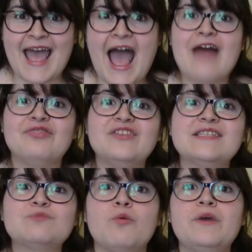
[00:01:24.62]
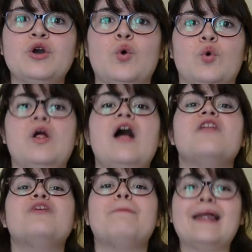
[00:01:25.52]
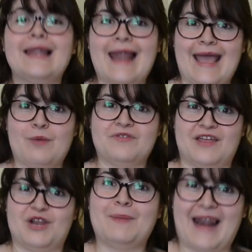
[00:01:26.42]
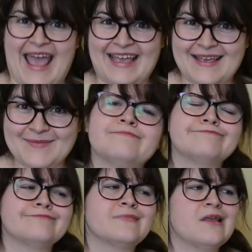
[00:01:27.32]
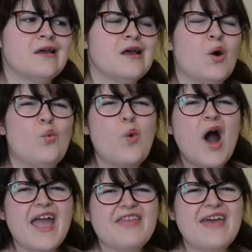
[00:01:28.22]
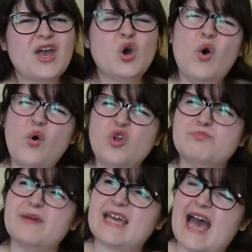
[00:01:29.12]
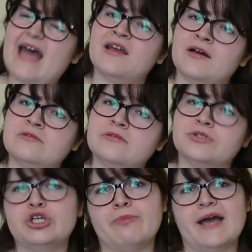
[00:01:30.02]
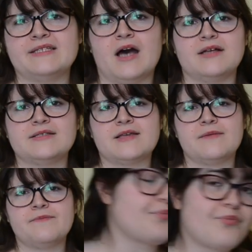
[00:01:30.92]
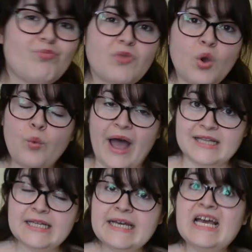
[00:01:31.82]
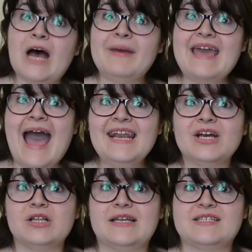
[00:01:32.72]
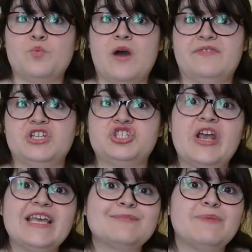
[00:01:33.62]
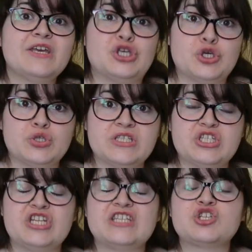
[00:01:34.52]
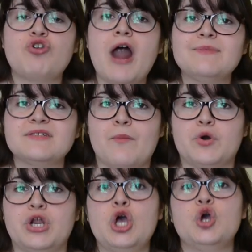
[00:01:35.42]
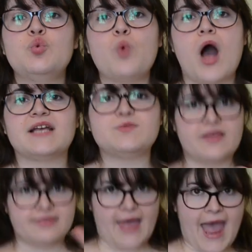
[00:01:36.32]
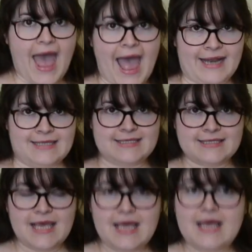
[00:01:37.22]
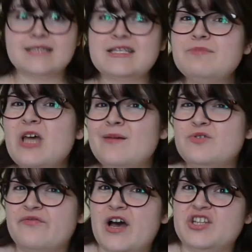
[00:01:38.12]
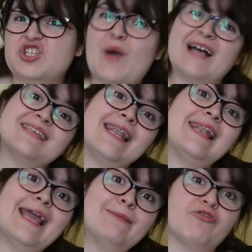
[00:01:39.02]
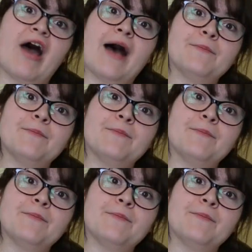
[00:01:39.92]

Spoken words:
and this is what we call the play within a play. Why are they called mechanicals, you might ask? Well, a mechanical is a word that Shakespeare used to describe someone who works with their hands, sometimes referred to as a labourer.